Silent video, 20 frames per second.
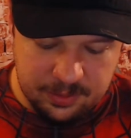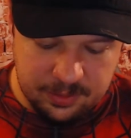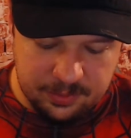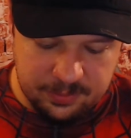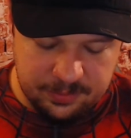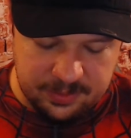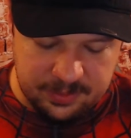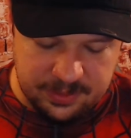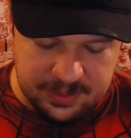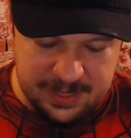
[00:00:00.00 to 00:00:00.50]

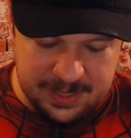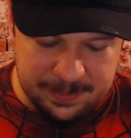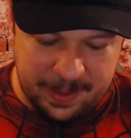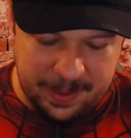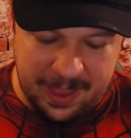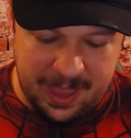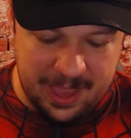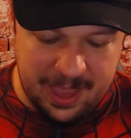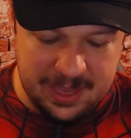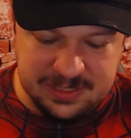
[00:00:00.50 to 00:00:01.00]
knee
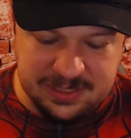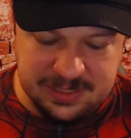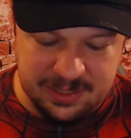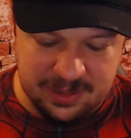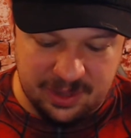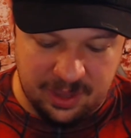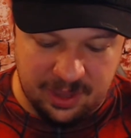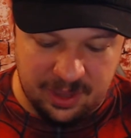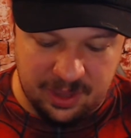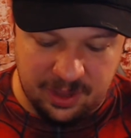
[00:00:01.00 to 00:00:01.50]
pads
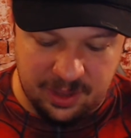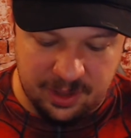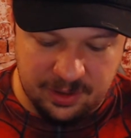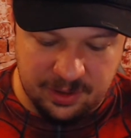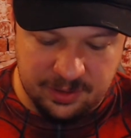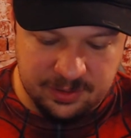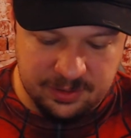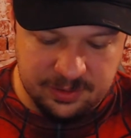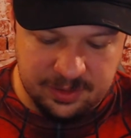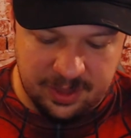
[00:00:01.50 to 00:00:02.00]
and the
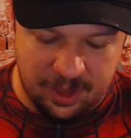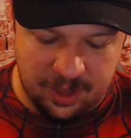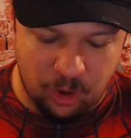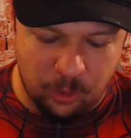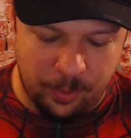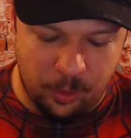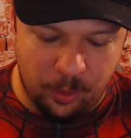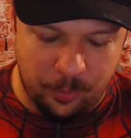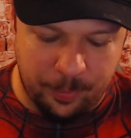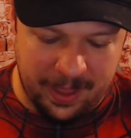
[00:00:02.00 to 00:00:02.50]

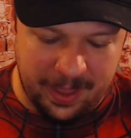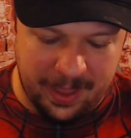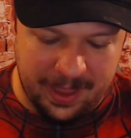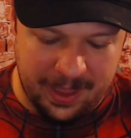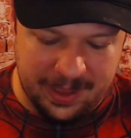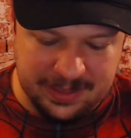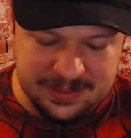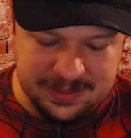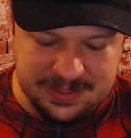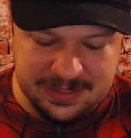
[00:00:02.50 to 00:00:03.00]
elbow
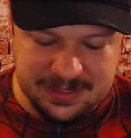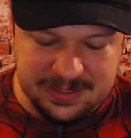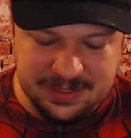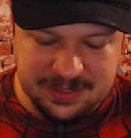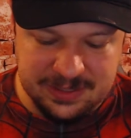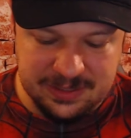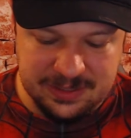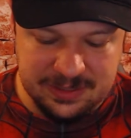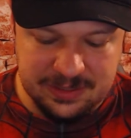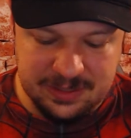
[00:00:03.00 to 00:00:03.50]
pads
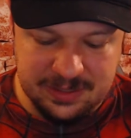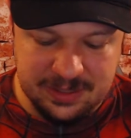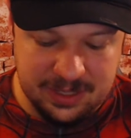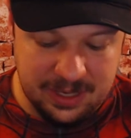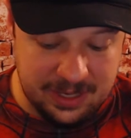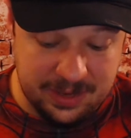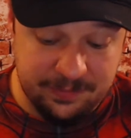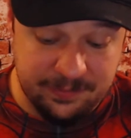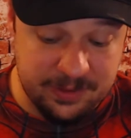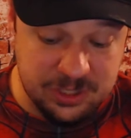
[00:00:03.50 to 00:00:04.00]

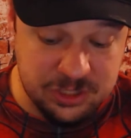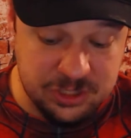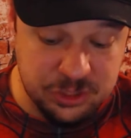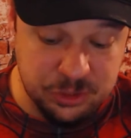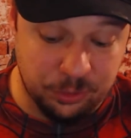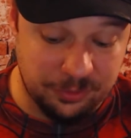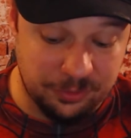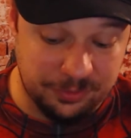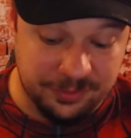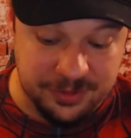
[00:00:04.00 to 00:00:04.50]
and even his
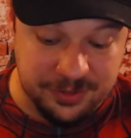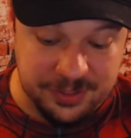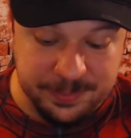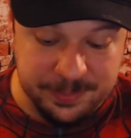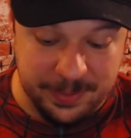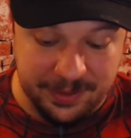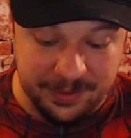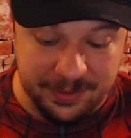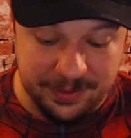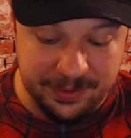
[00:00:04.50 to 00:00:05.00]
shoulders,
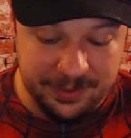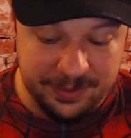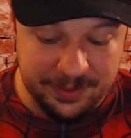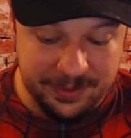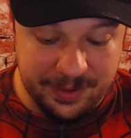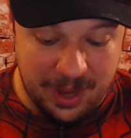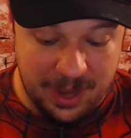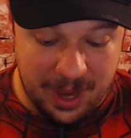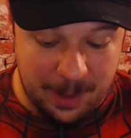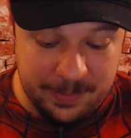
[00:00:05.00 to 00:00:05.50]
but
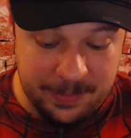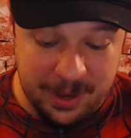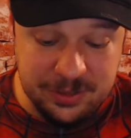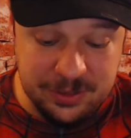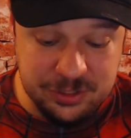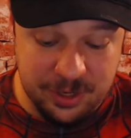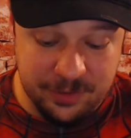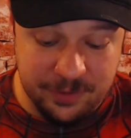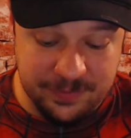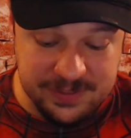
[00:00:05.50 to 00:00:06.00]
I'm not
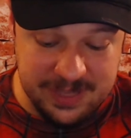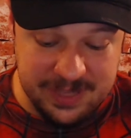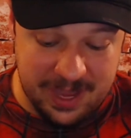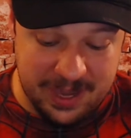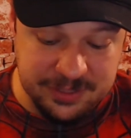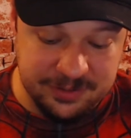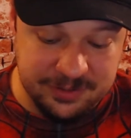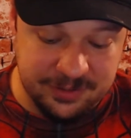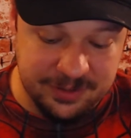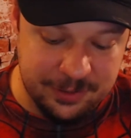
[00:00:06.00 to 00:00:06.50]
sure if it's
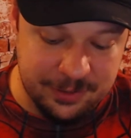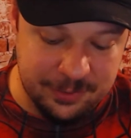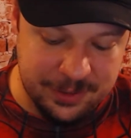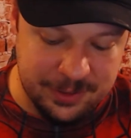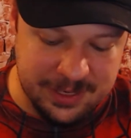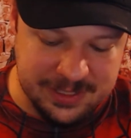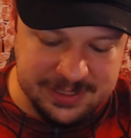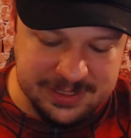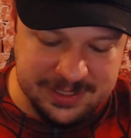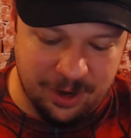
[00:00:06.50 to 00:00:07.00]
actually a
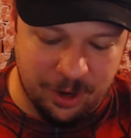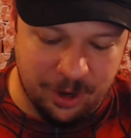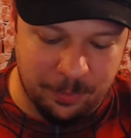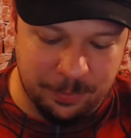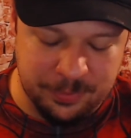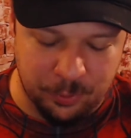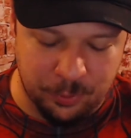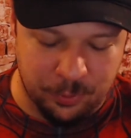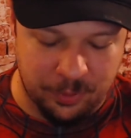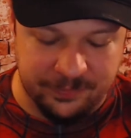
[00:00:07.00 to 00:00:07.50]
unique
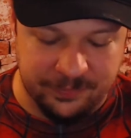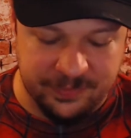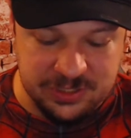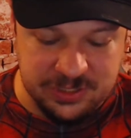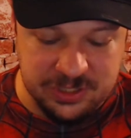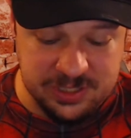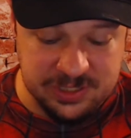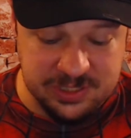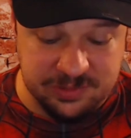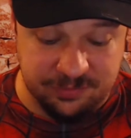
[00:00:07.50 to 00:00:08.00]
sculpt or if it's
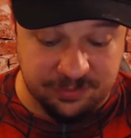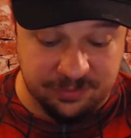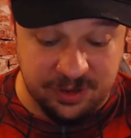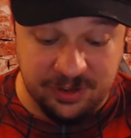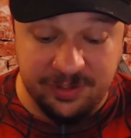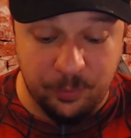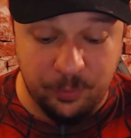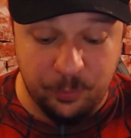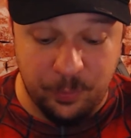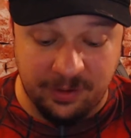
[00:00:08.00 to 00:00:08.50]
just
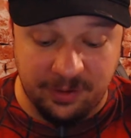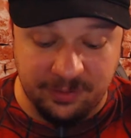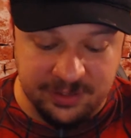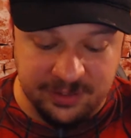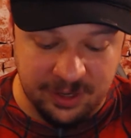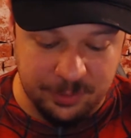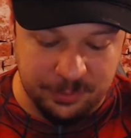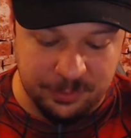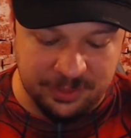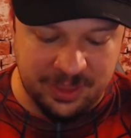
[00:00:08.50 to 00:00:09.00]
really well
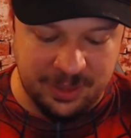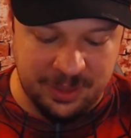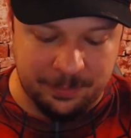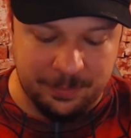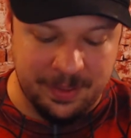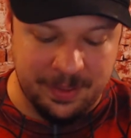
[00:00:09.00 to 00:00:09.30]
done with him.